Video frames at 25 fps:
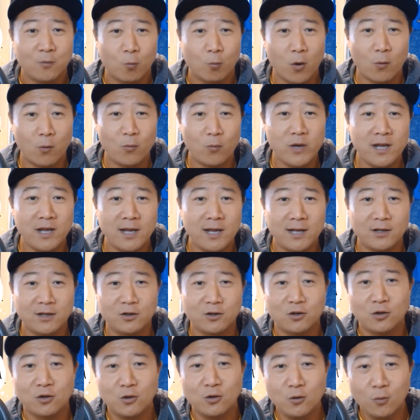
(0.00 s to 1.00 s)
When we hit
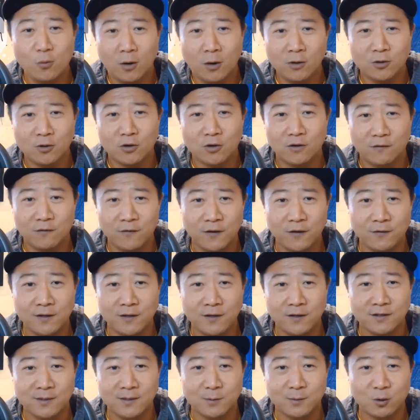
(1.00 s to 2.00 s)

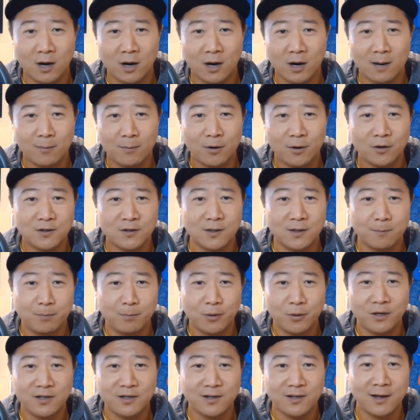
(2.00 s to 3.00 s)
250 subscribers, I'm
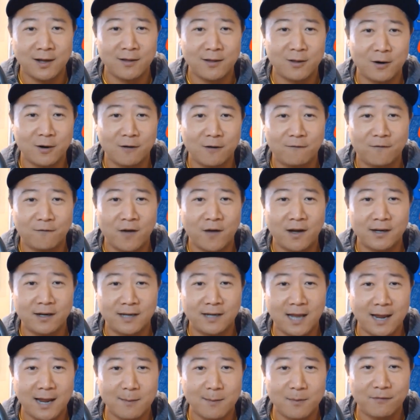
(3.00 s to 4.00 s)
putting together a fun
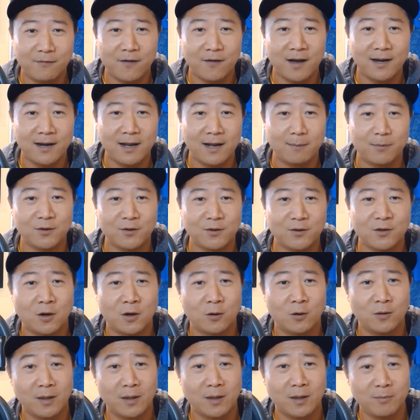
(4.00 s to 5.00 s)
gamified
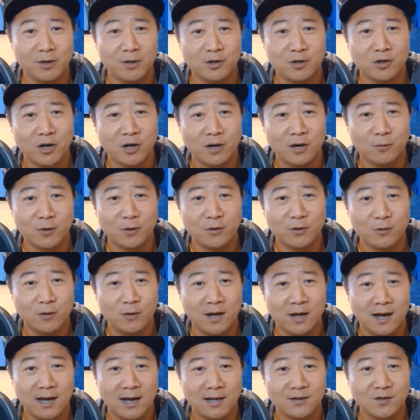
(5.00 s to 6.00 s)
episode. Let me share with you
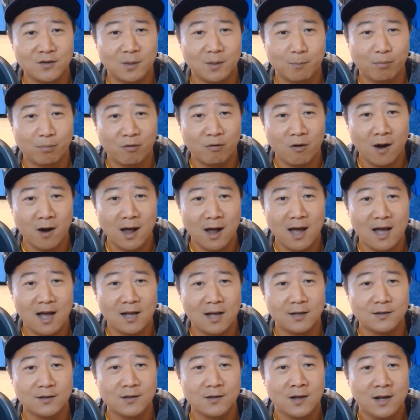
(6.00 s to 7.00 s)
guys the
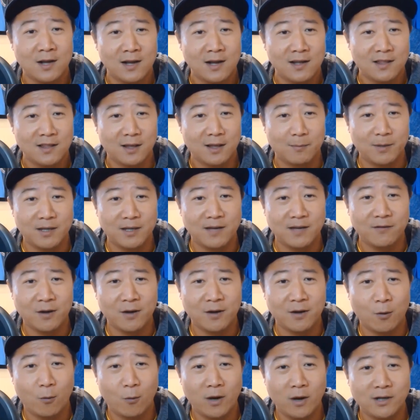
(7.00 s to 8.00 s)
prize that I'll be
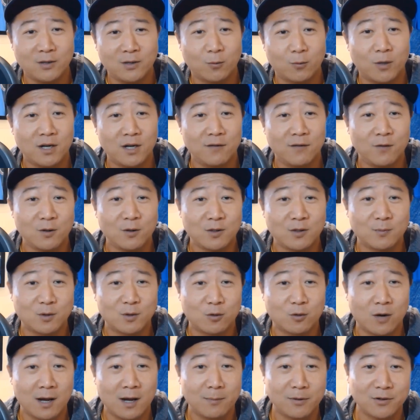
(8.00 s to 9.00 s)
giving away to one of you
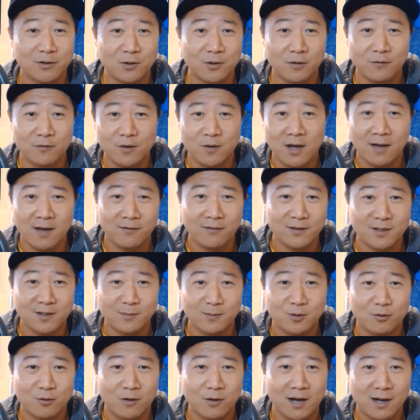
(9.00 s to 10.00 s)
subscribers. So if you haven't
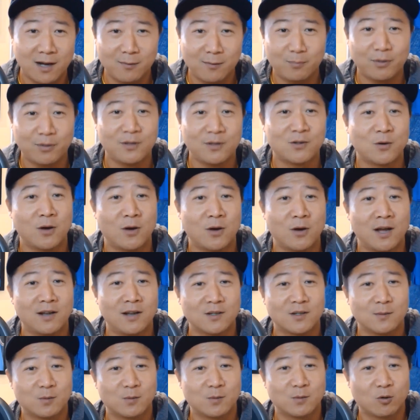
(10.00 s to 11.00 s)
subscribed, please go ahead
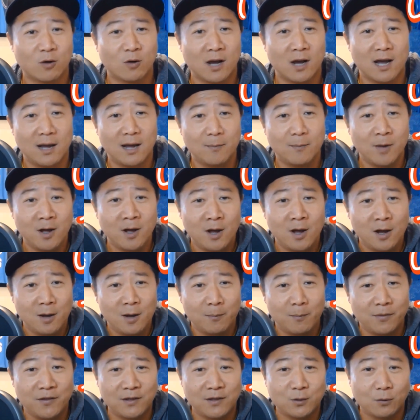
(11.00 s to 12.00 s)
and subscribe.
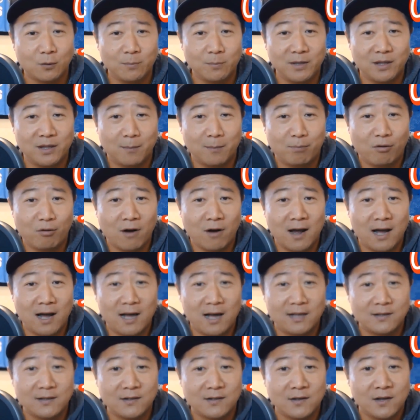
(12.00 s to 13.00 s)
But this will be the
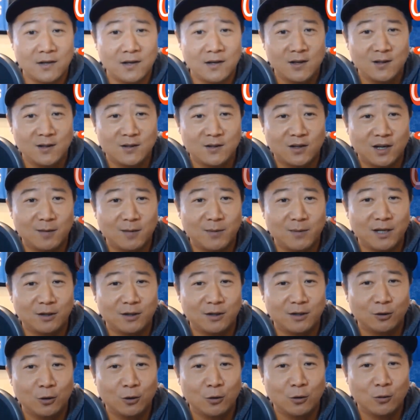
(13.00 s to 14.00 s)
prize. It's going to be
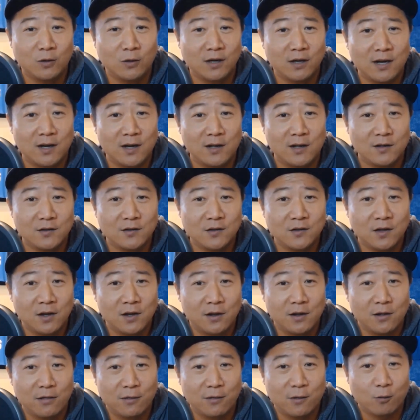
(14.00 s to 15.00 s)
Luka's
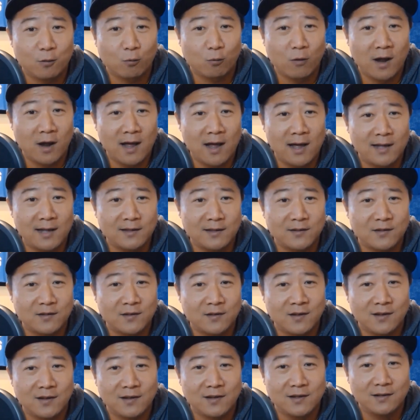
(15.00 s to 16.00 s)

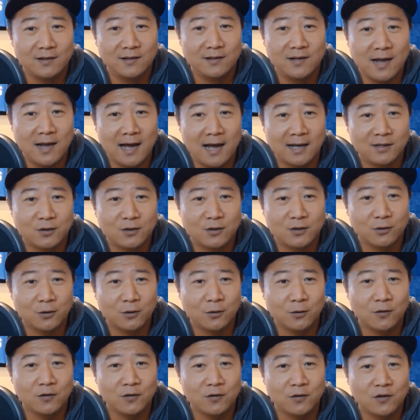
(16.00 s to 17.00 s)
Threads
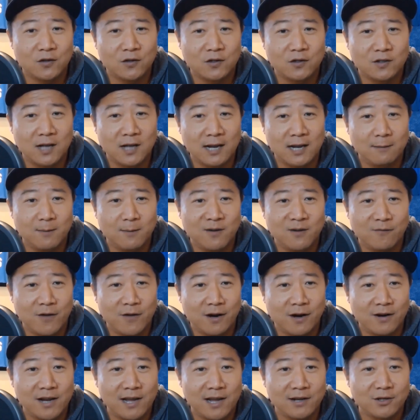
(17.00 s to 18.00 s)
Dazzle Statement
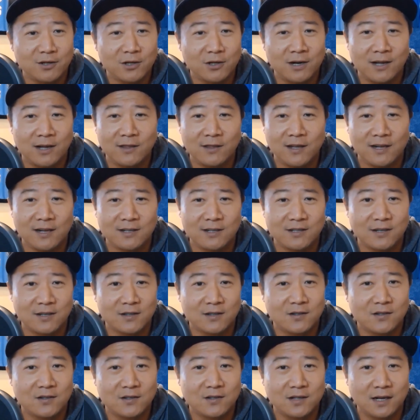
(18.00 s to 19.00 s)
Variation. I think it's a
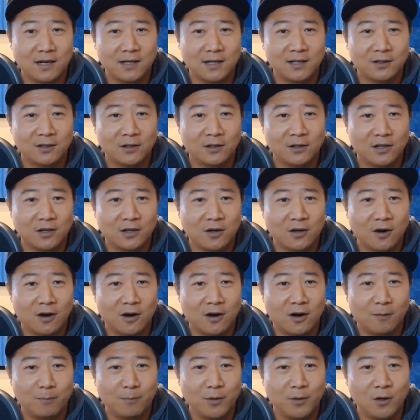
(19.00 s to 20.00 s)
stunning looking
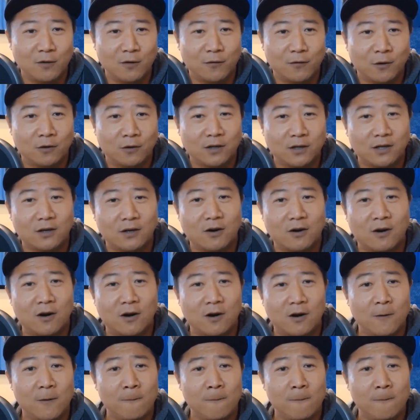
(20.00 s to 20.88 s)
card, beautiful looking card.